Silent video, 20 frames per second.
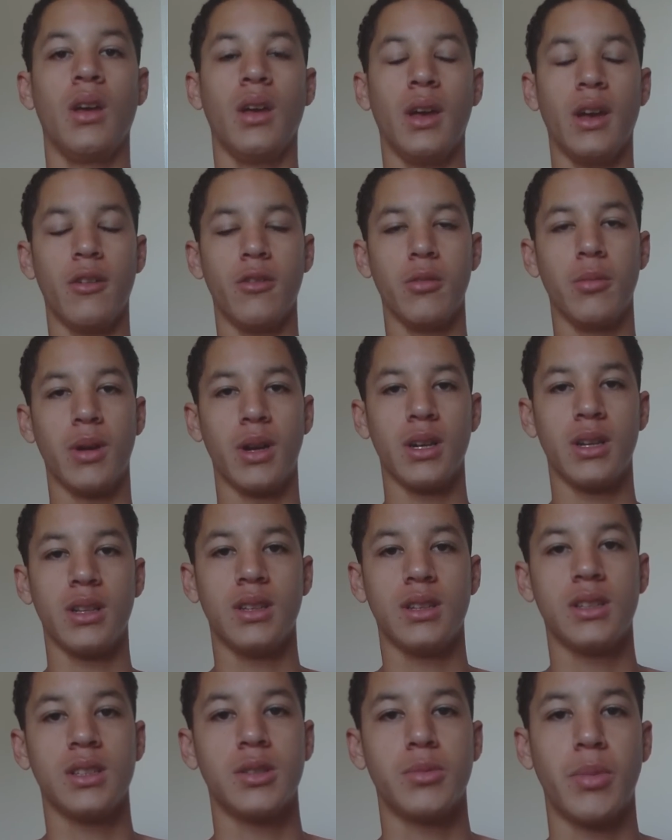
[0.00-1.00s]
Hey everybody,
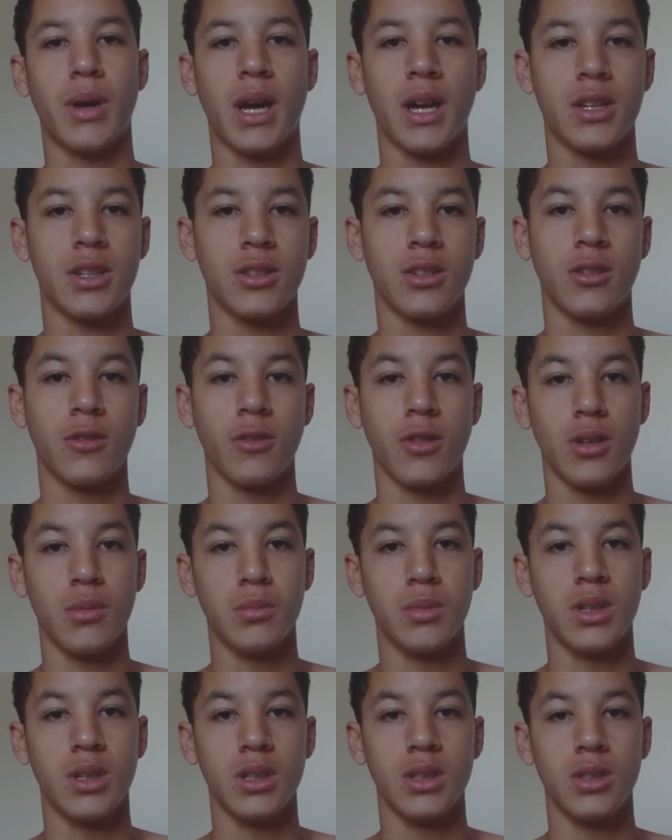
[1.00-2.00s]
this is Patrick from
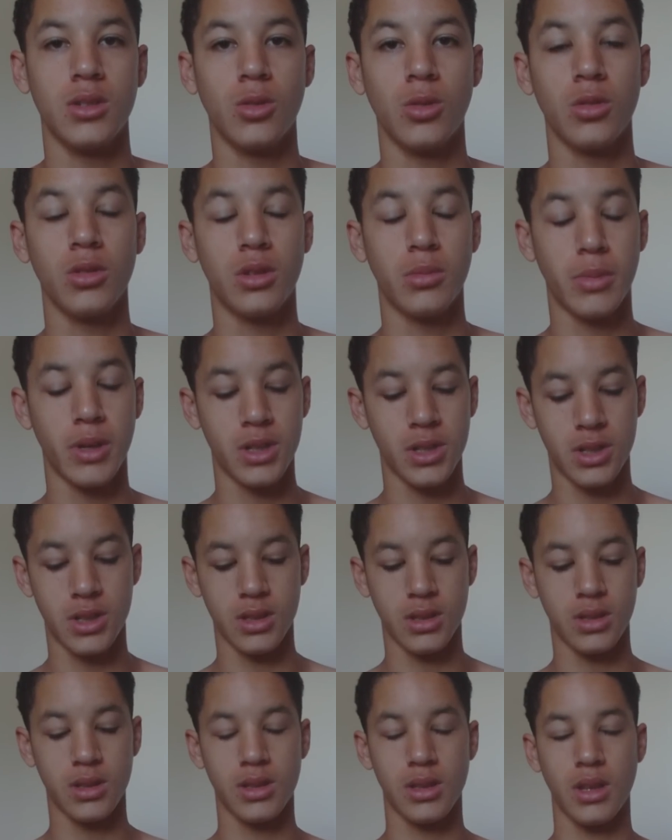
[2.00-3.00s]
Dual
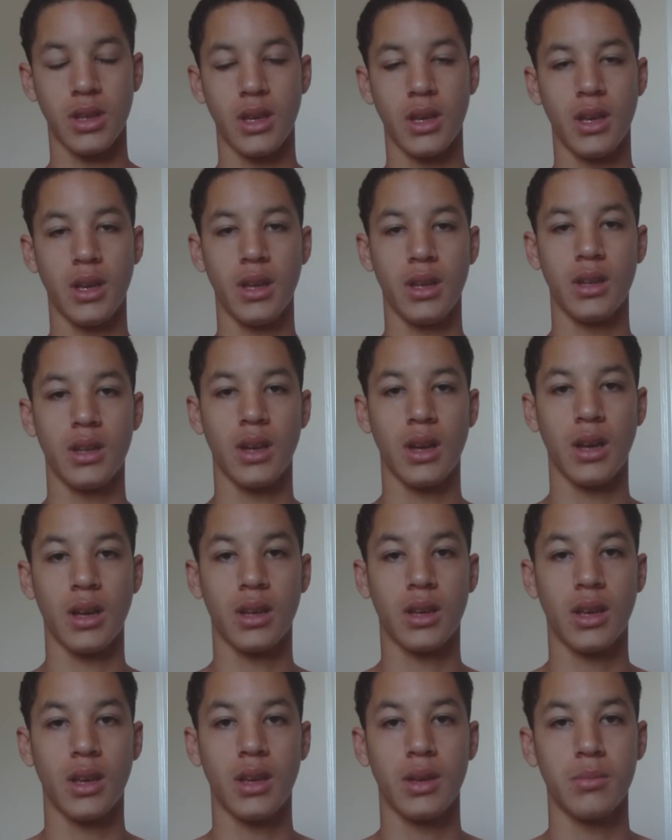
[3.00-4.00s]
Dimensions, and I
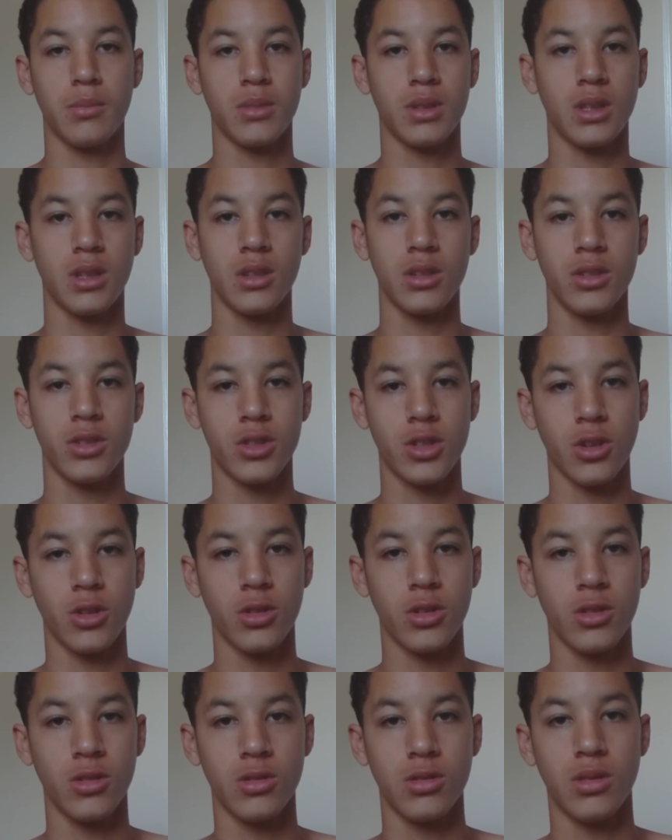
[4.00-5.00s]
came to show
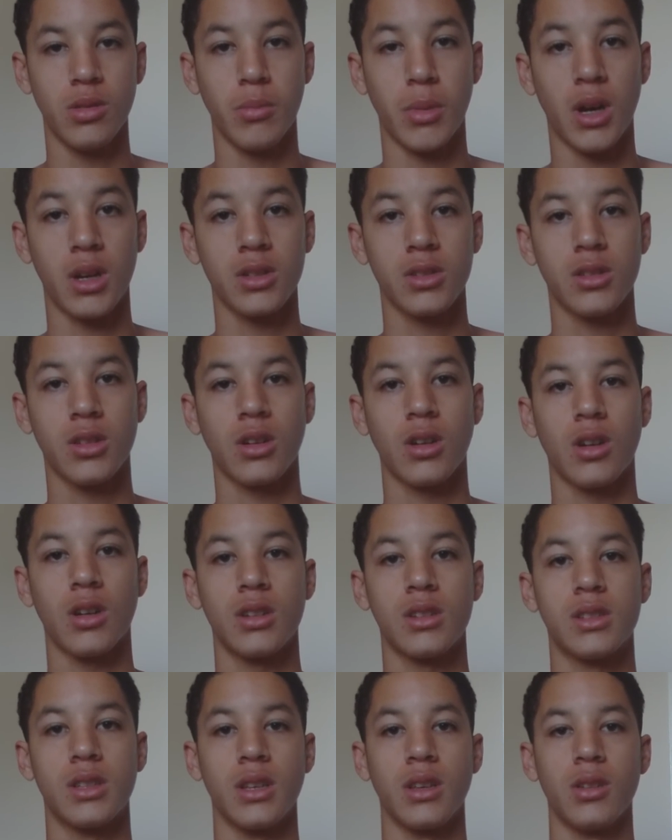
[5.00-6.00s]
you the monster
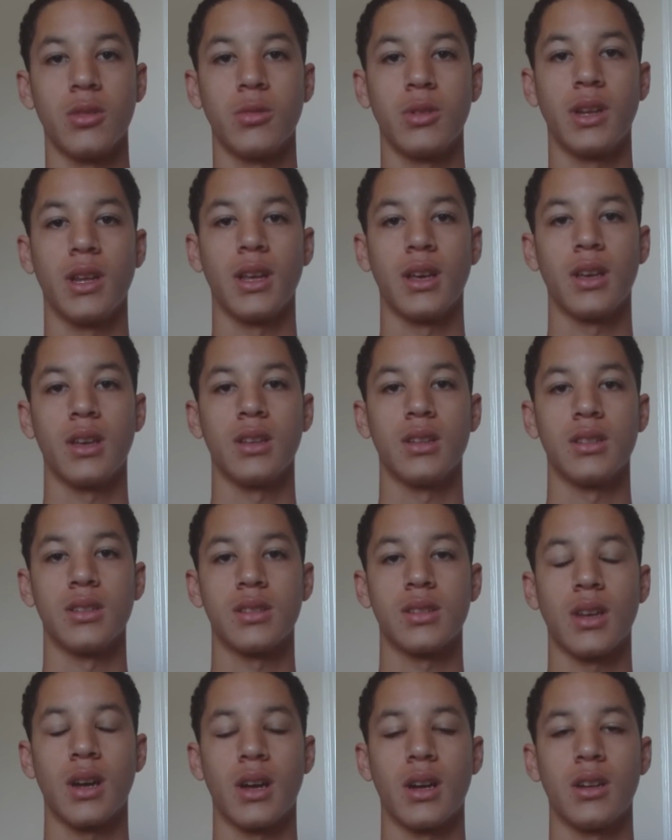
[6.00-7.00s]
cards that you would get
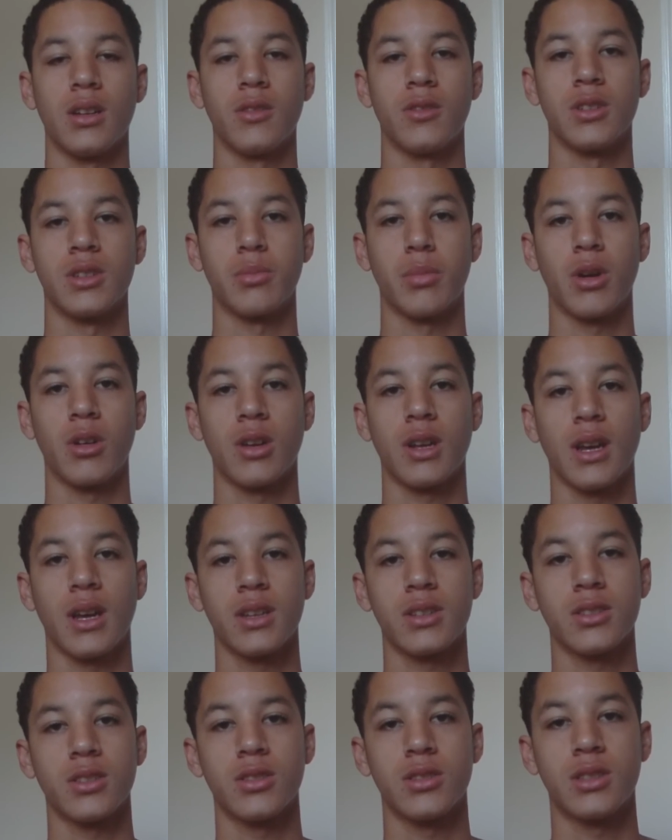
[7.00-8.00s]
inside of a
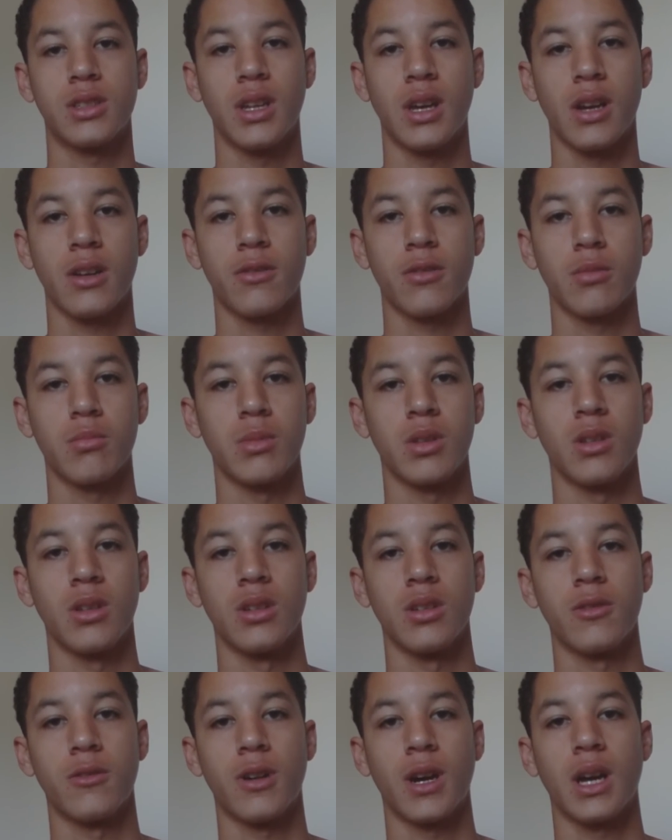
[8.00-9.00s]
Spellcaster's deck from
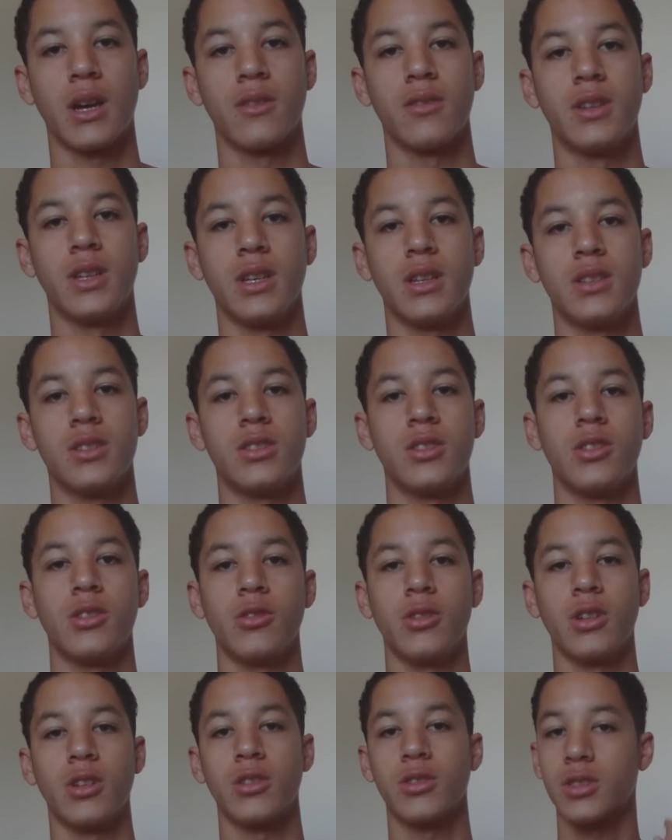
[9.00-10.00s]
the 5D's
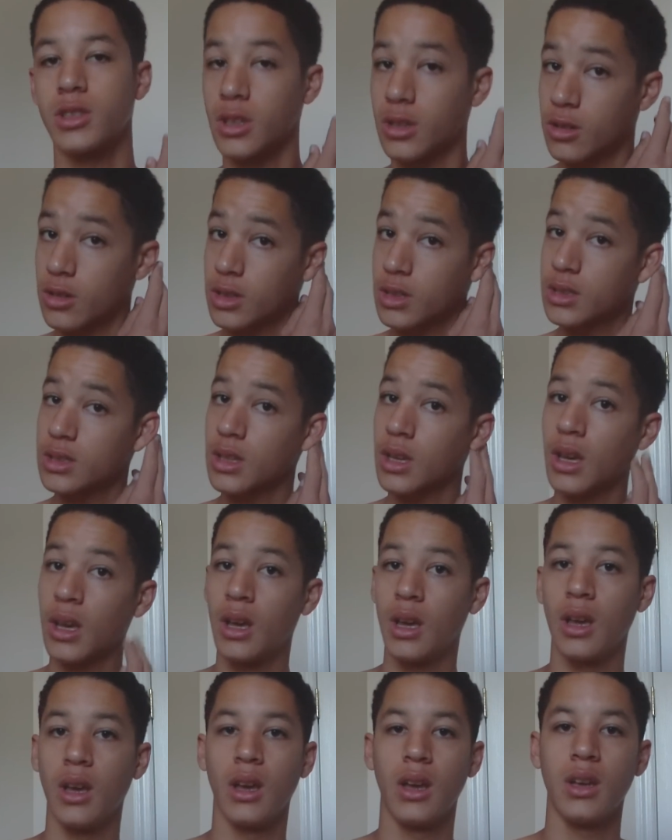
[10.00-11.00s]
Yu-Gi-Oh series.
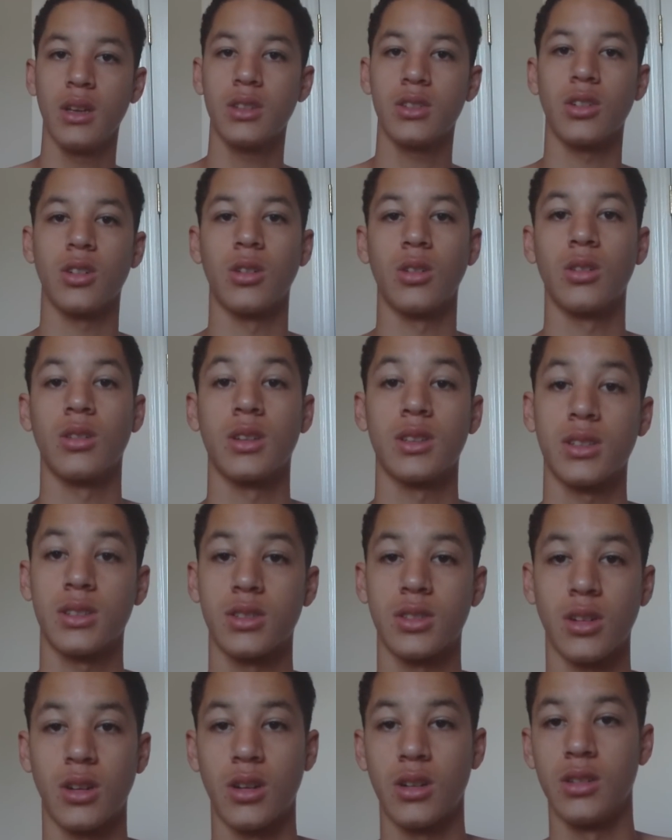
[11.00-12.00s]
So let's
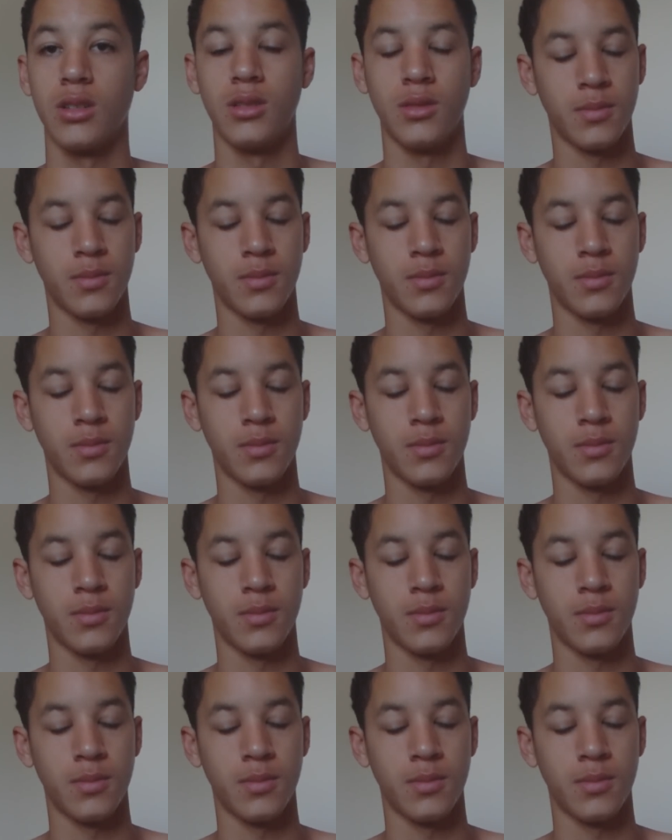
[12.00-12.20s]
get started.